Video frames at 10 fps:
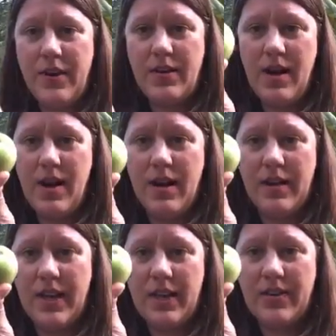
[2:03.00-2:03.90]
along
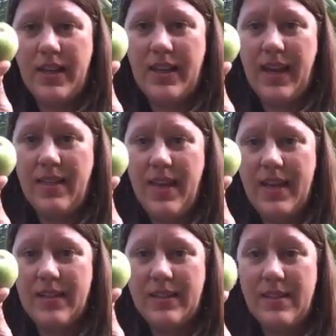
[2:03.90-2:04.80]
and green like
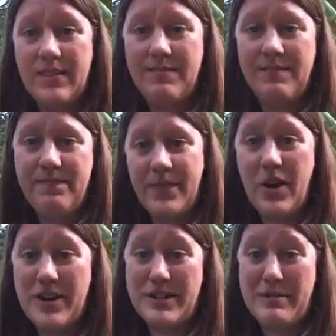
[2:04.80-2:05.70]
this, there
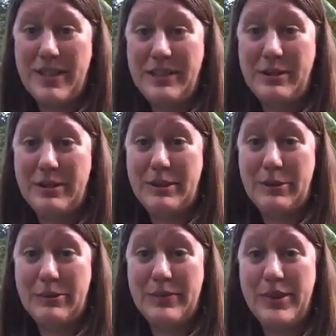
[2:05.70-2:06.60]
are some things you can
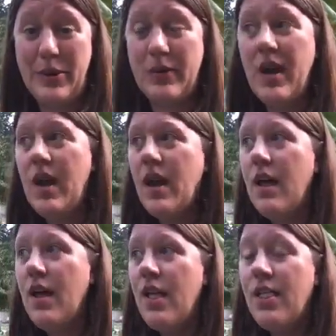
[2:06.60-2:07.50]
do. So
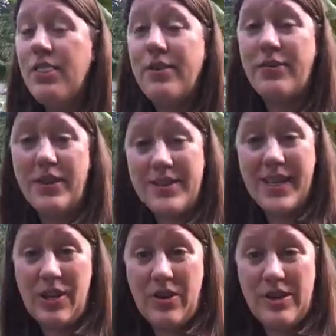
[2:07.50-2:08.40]
the first
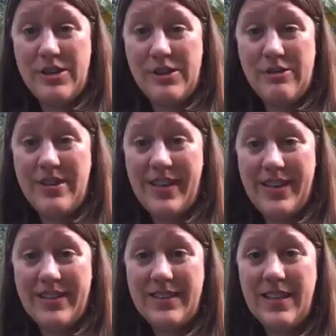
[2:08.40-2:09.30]
thing you can do
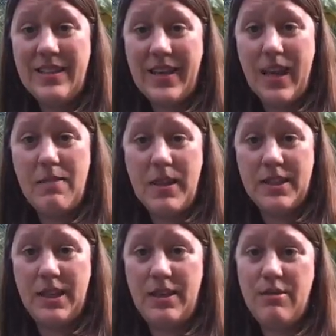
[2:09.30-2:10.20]
is, like I
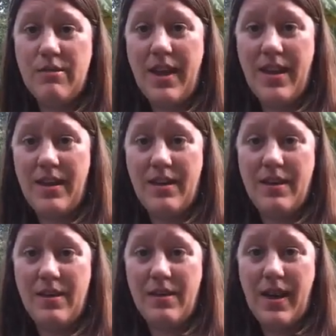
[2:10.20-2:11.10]
mentioned, you can
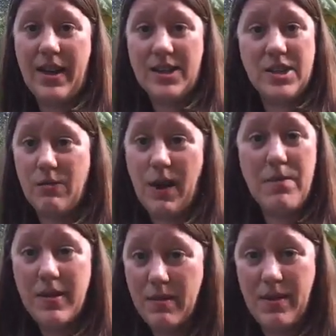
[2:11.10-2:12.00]
actually
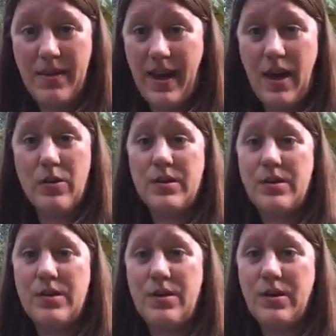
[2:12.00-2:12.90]
ripen them in the
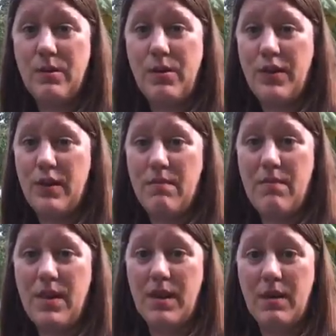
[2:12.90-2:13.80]
house. You can put
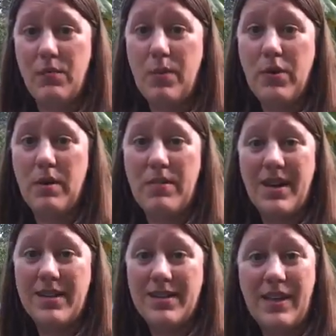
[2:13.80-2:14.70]
them, we put them in
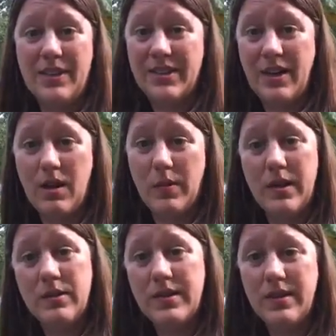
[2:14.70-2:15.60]
containers in our
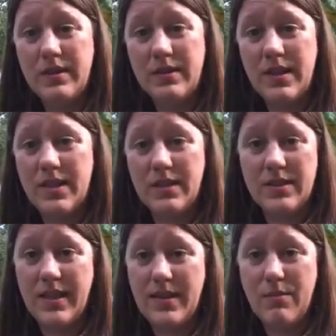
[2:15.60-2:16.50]
windowsills and
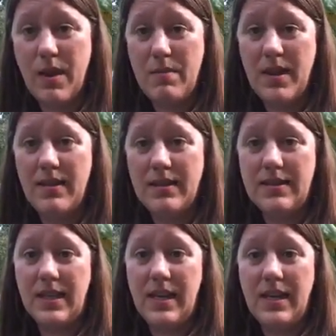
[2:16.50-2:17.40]
just let them ripen in the
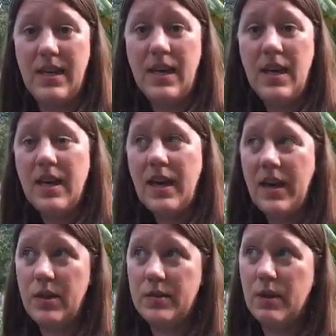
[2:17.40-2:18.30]
sun. I
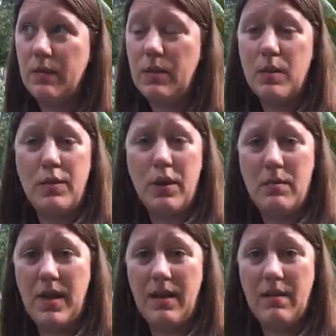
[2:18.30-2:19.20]
know some people put
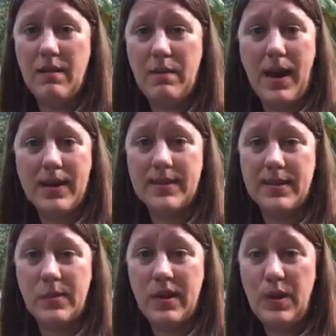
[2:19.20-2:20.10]
them in
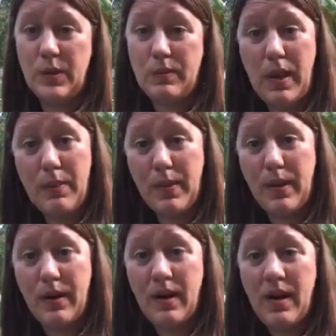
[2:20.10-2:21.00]
boxes with
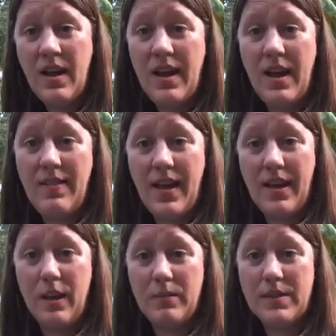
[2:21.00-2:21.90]
newspaper and that
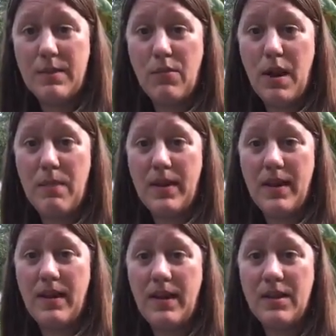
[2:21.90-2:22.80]
helps them
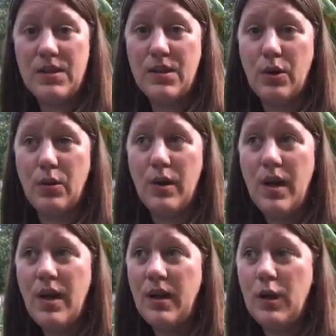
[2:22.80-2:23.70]
ripen. So,
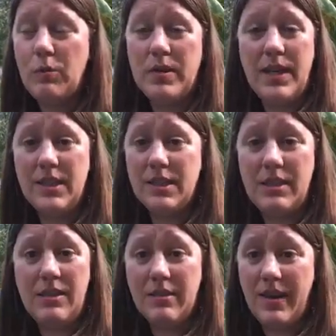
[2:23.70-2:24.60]

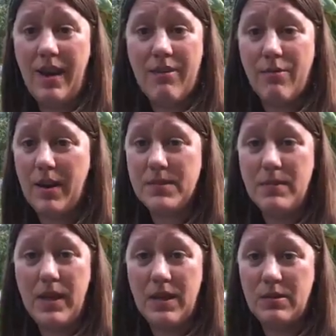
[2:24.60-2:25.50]
potentially you can have ripe
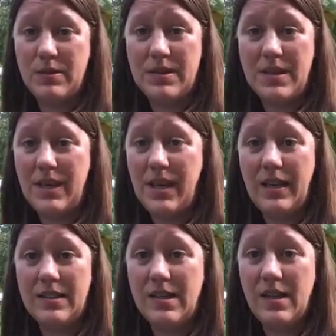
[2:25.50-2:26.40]
tomatoes to
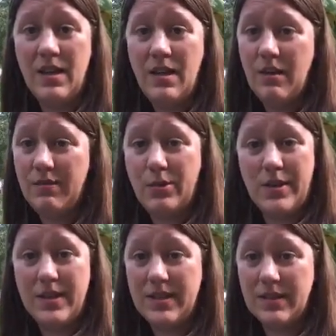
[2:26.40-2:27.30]
eat 4
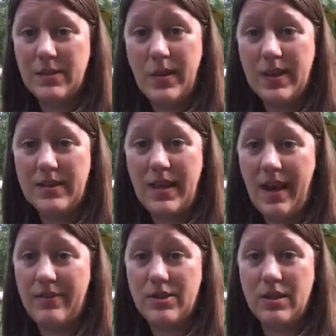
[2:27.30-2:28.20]
to 6 weeks
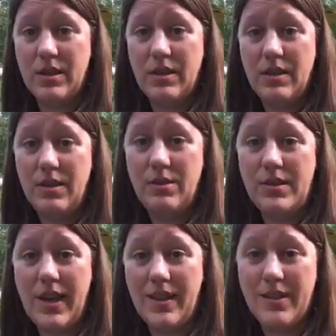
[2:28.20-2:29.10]
after you
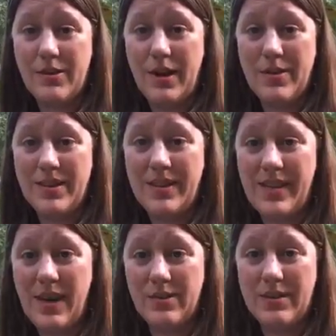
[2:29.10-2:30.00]
take the green ones in
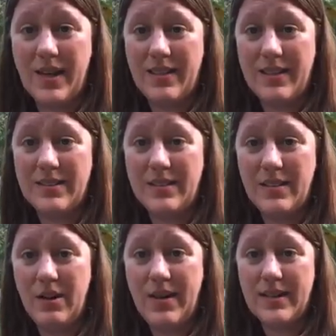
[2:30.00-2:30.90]
the house like this.
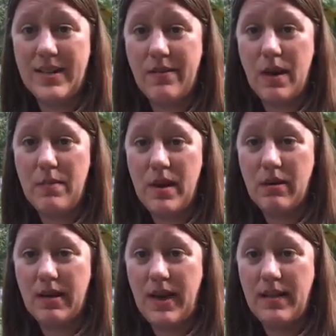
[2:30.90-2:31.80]
As they ripen, you
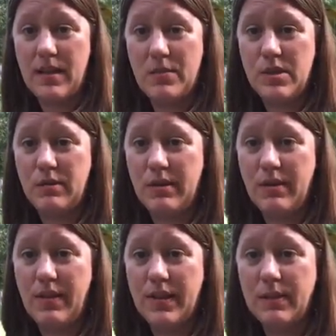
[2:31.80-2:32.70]
can eat them or do other
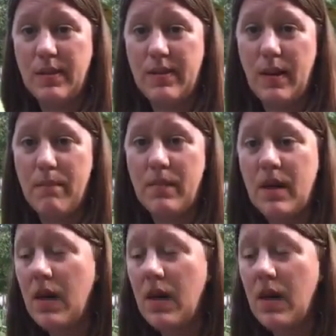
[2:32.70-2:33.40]
things with them.